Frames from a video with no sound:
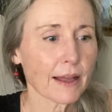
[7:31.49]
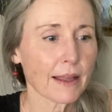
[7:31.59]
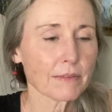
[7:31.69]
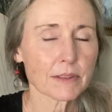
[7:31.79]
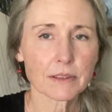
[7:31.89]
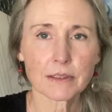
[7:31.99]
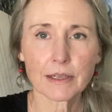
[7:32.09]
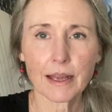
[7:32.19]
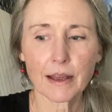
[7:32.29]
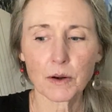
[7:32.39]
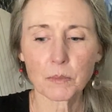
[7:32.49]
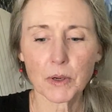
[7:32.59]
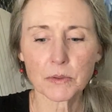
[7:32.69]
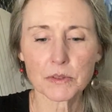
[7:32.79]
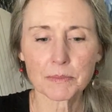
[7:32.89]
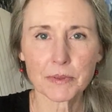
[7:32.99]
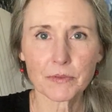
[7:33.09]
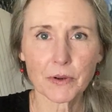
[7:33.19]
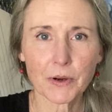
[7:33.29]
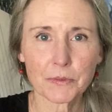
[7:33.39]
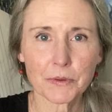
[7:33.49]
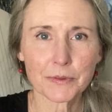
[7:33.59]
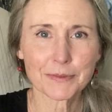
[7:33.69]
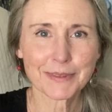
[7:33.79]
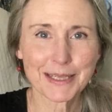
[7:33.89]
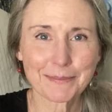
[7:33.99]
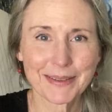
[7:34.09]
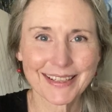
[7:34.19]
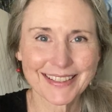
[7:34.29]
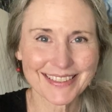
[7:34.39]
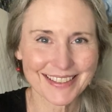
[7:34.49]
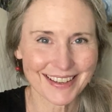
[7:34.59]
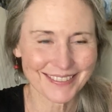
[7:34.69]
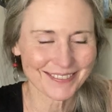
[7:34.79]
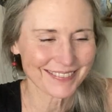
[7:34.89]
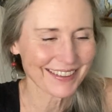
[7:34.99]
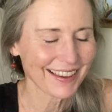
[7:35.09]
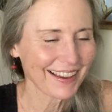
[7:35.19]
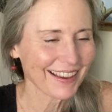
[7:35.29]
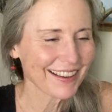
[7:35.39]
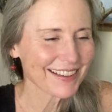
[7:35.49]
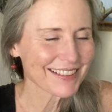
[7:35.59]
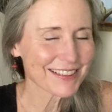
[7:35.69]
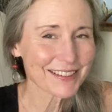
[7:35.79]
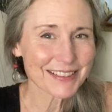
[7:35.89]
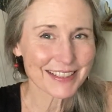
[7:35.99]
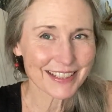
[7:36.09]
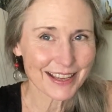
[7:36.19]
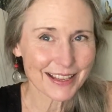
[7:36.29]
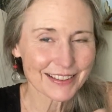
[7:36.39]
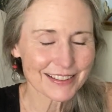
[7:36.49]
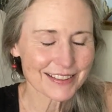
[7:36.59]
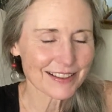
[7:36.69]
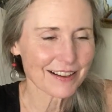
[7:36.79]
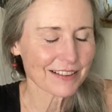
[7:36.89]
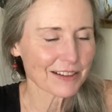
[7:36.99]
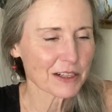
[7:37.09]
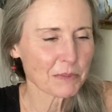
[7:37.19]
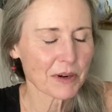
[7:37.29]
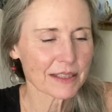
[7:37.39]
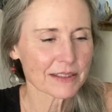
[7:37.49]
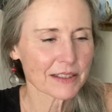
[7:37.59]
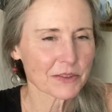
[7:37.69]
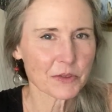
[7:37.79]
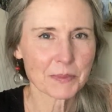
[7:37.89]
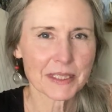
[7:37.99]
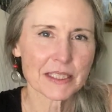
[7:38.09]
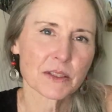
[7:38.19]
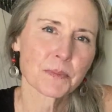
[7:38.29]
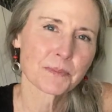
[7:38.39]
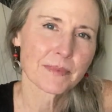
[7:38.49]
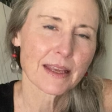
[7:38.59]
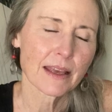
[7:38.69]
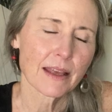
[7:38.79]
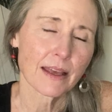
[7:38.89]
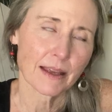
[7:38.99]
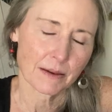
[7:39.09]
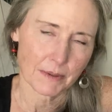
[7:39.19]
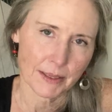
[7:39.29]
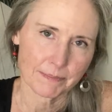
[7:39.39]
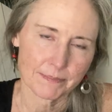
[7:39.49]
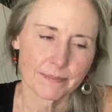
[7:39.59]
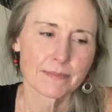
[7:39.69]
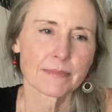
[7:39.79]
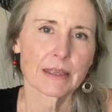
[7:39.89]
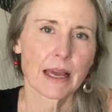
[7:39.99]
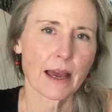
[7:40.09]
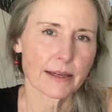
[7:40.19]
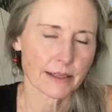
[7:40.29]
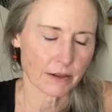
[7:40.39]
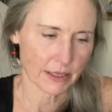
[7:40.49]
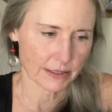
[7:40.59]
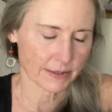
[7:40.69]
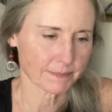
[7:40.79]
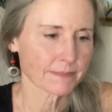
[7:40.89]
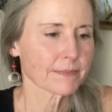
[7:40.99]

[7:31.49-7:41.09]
I haven't learned how to post them if they're over 15 minutes yet. So you can see this is all a learning process for me too. Anyway, I digress.